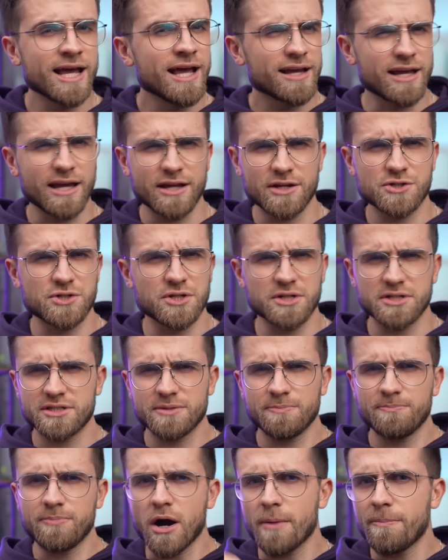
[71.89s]
can
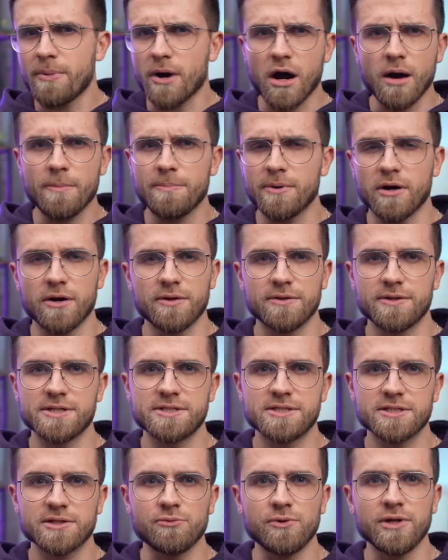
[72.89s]
just pop up on the
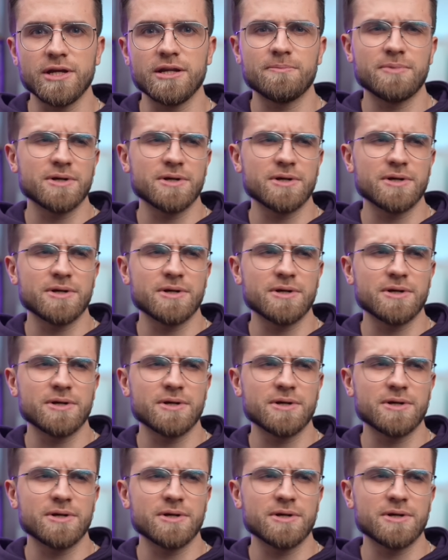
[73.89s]
screen,